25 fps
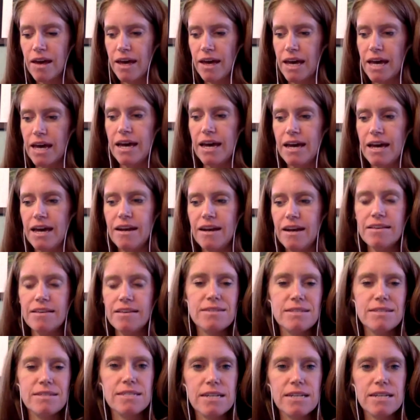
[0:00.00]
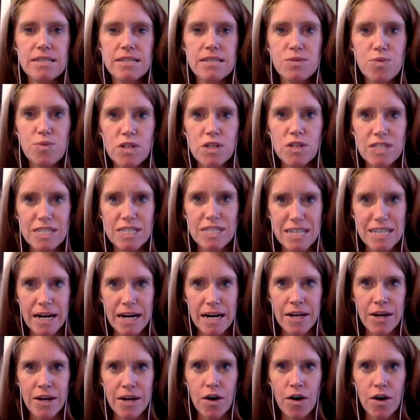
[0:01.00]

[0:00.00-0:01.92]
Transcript: and the studies were done